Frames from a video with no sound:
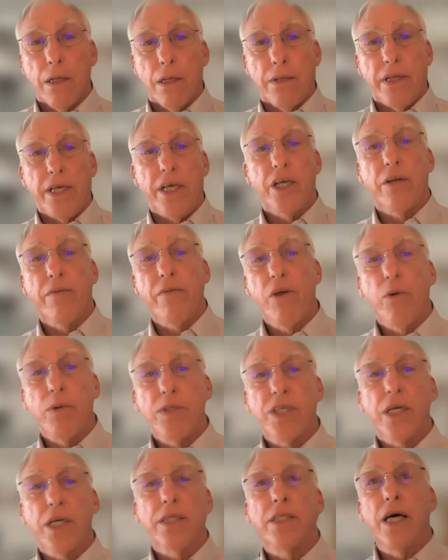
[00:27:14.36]
The interview
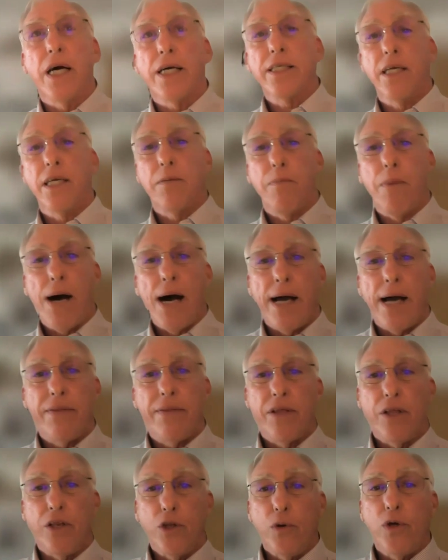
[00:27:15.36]
was conducted by
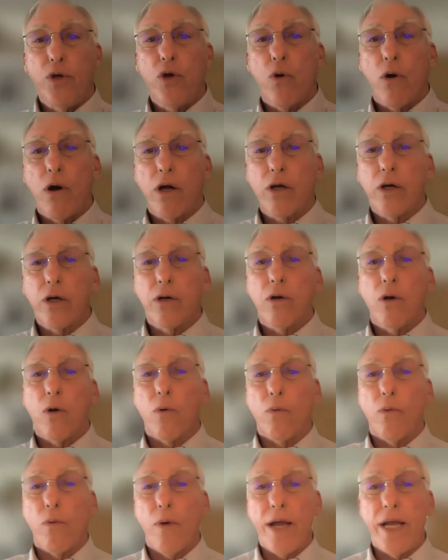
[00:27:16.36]
the New Yorker
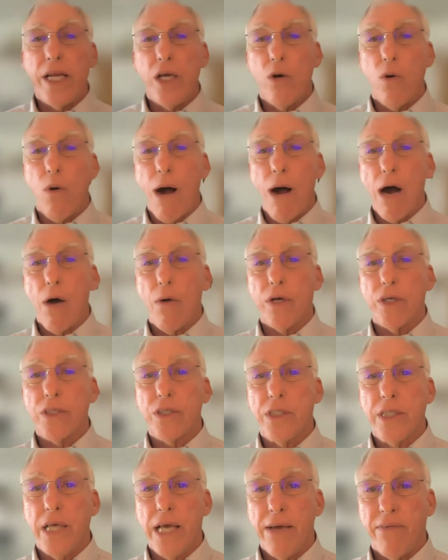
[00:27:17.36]
Radio
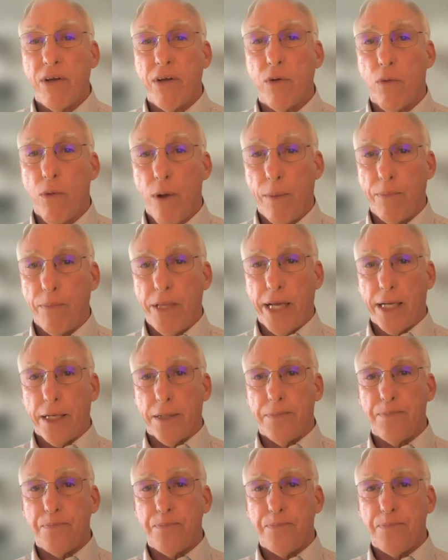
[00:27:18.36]
Hour's David Remnick.